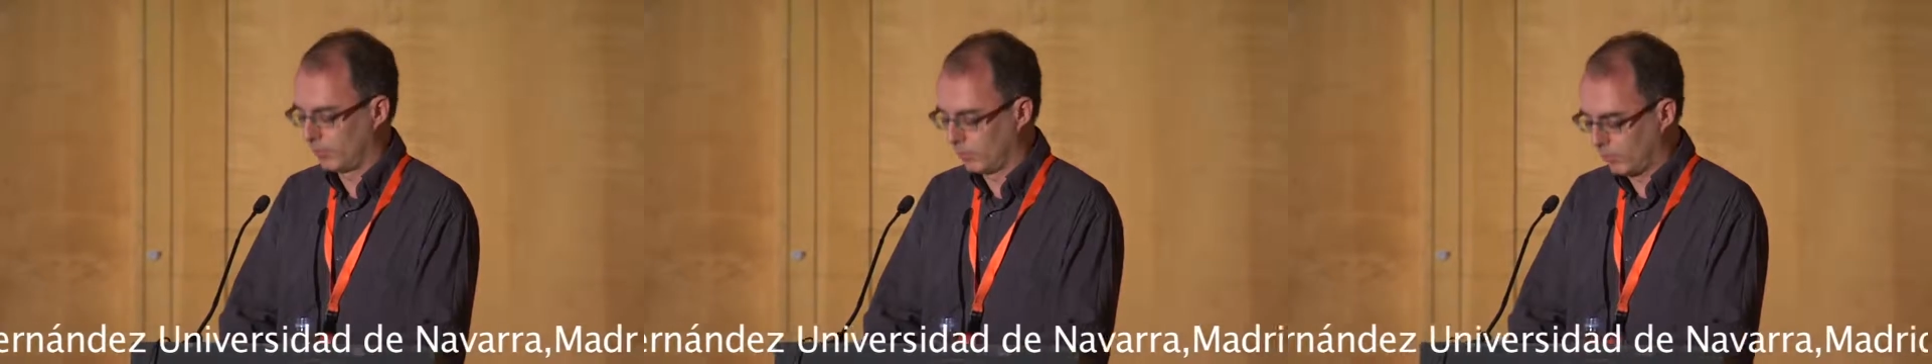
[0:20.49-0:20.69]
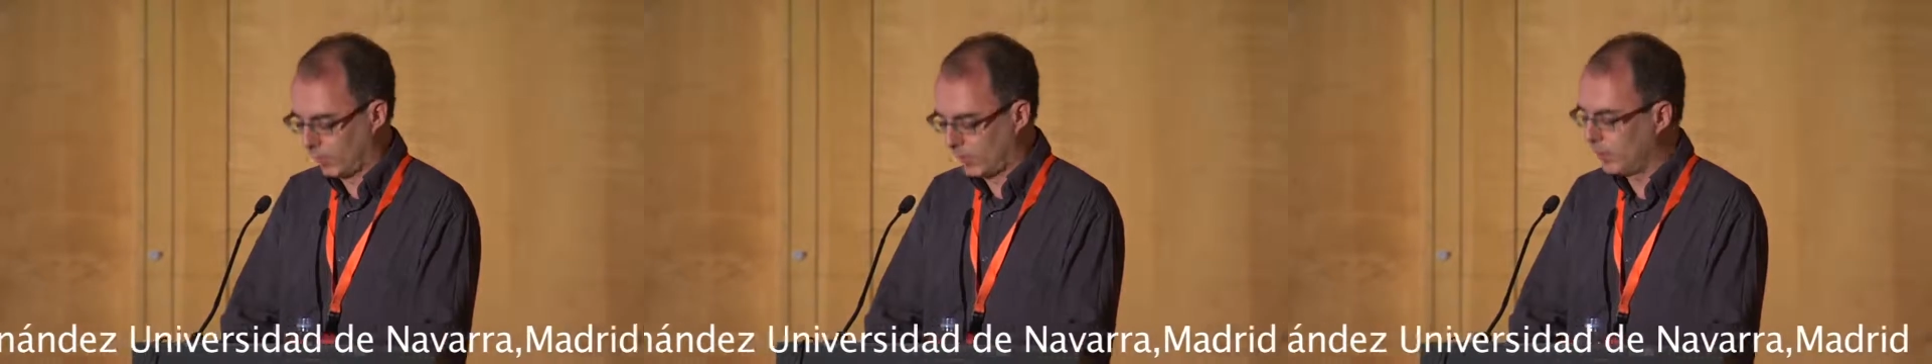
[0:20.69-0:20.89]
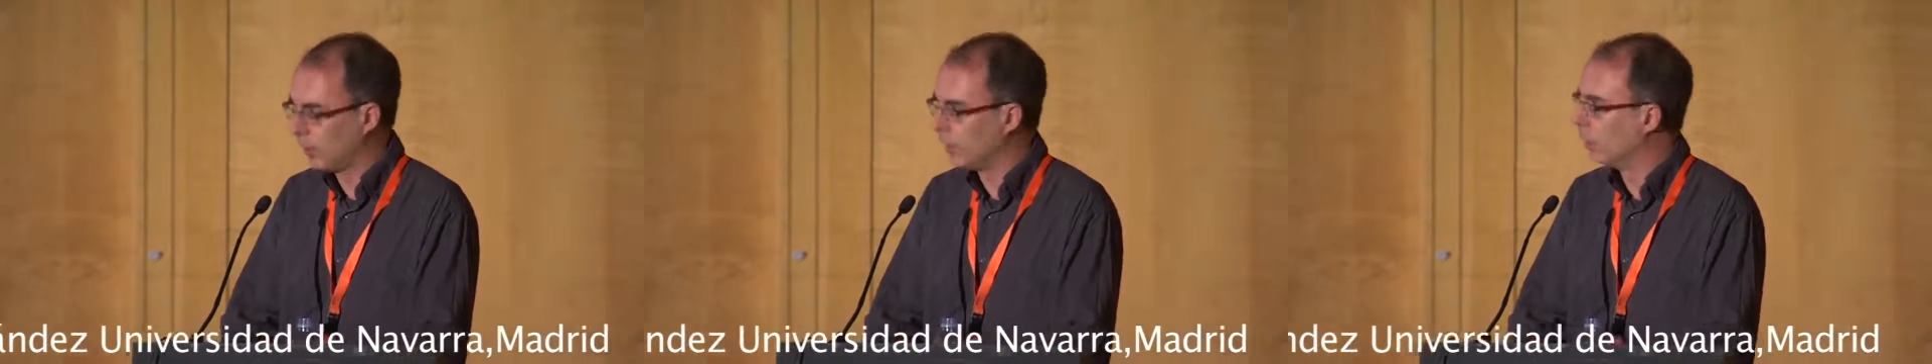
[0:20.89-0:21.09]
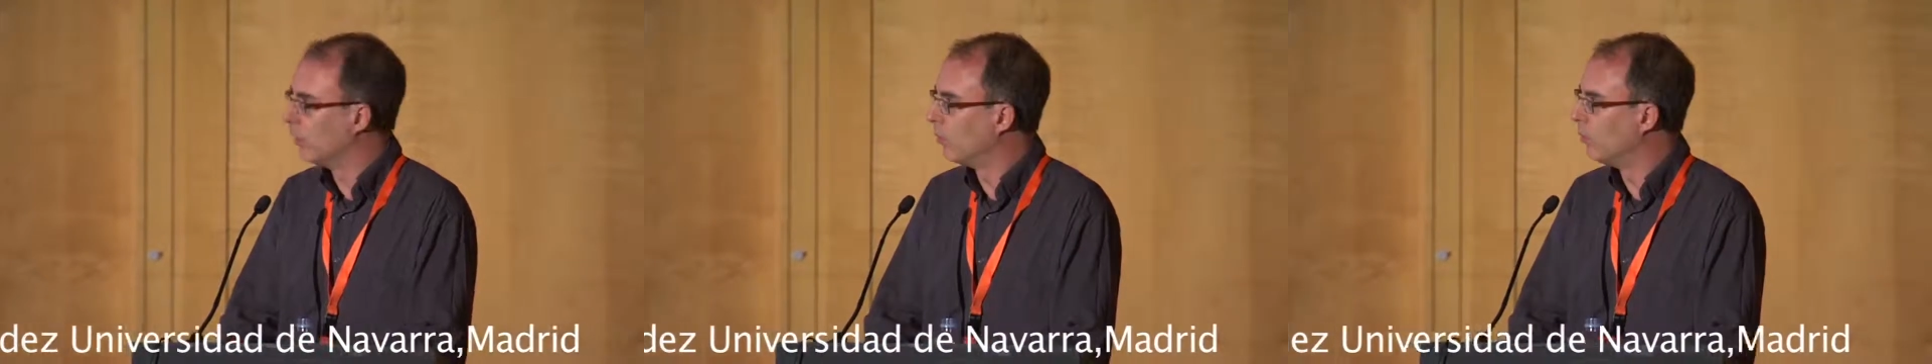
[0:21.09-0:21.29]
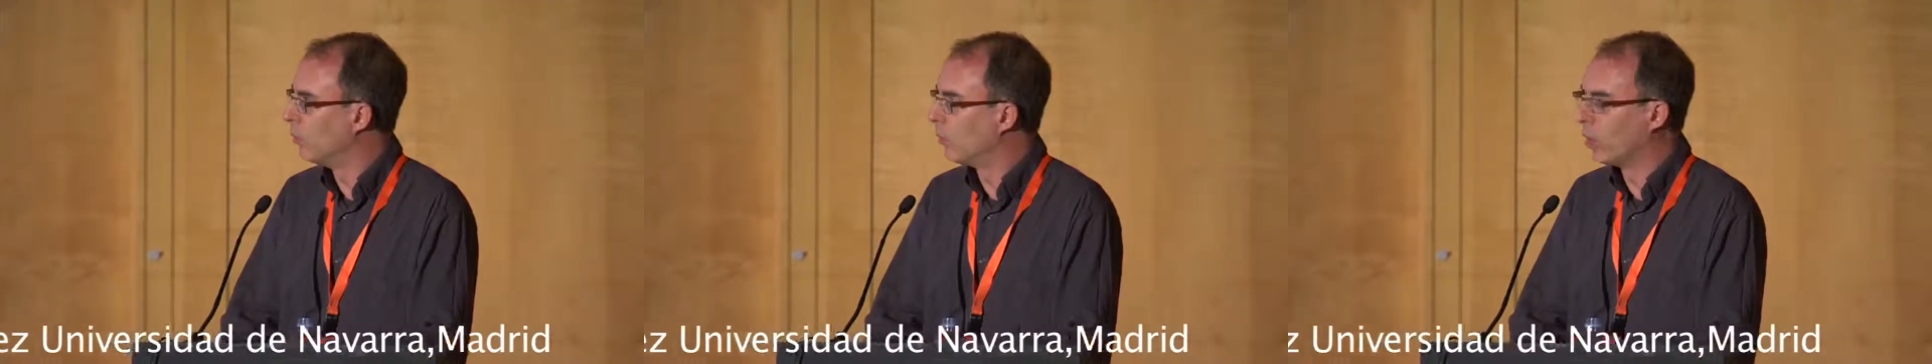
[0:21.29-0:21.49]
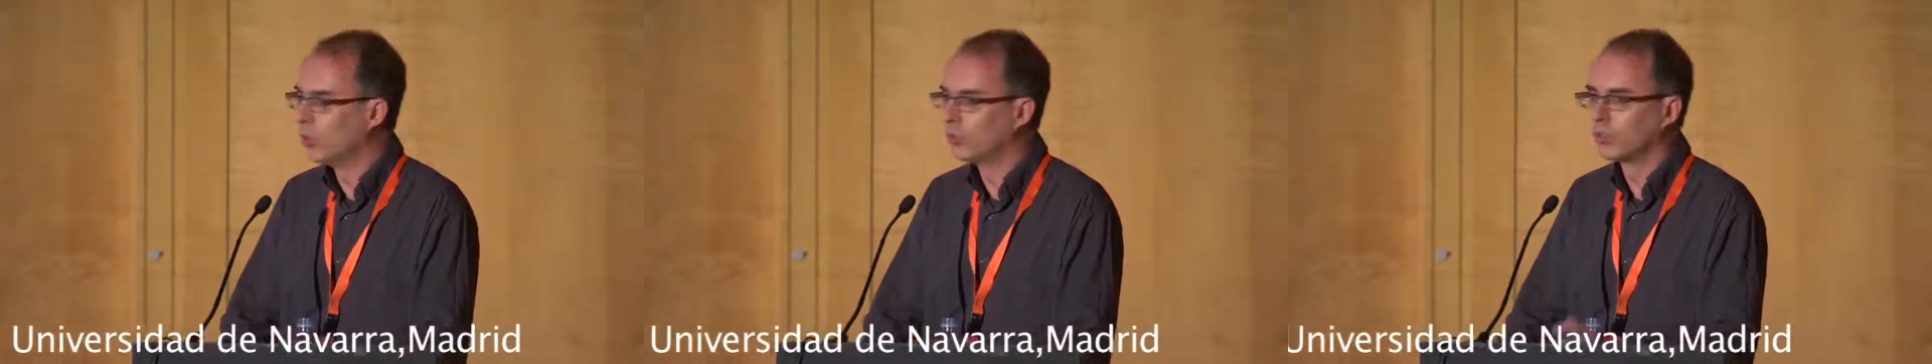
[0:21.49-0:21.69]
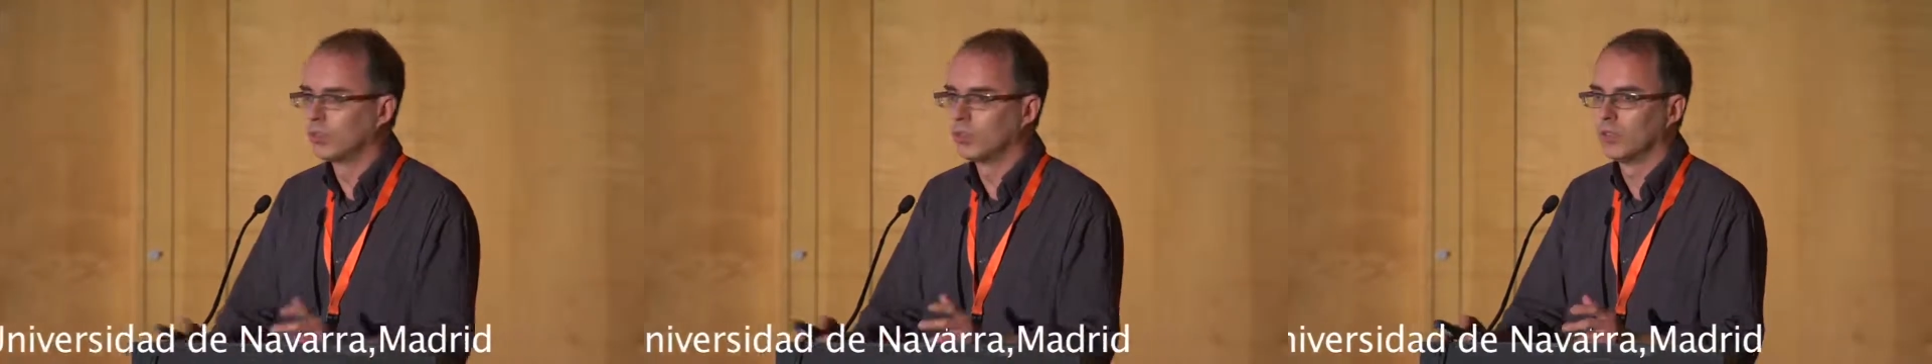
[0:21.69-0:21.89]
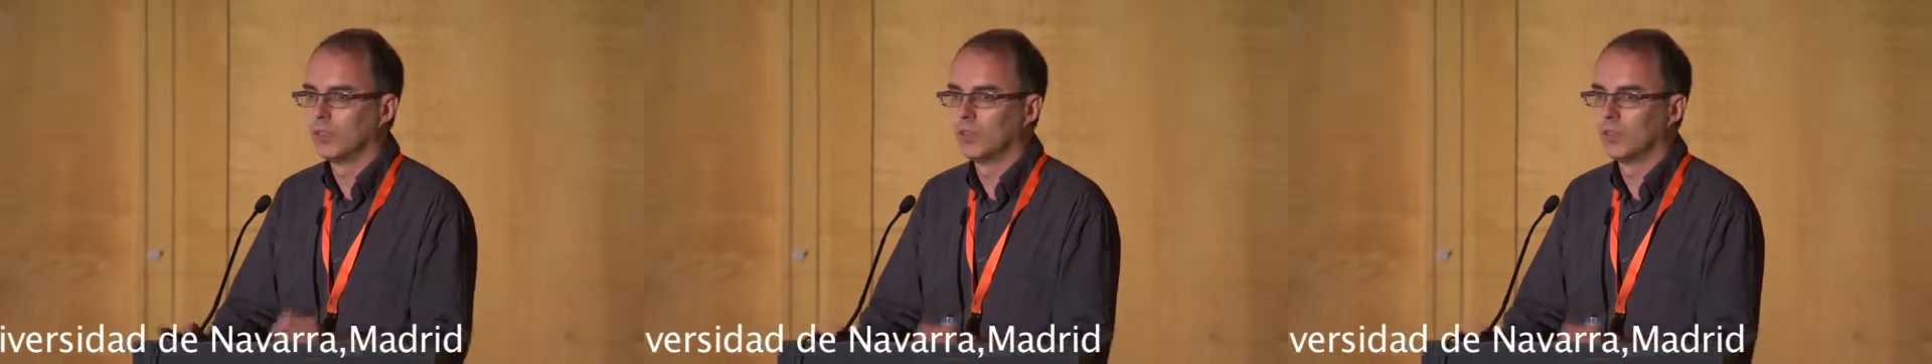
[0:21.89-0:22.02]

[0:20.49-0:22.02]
very broad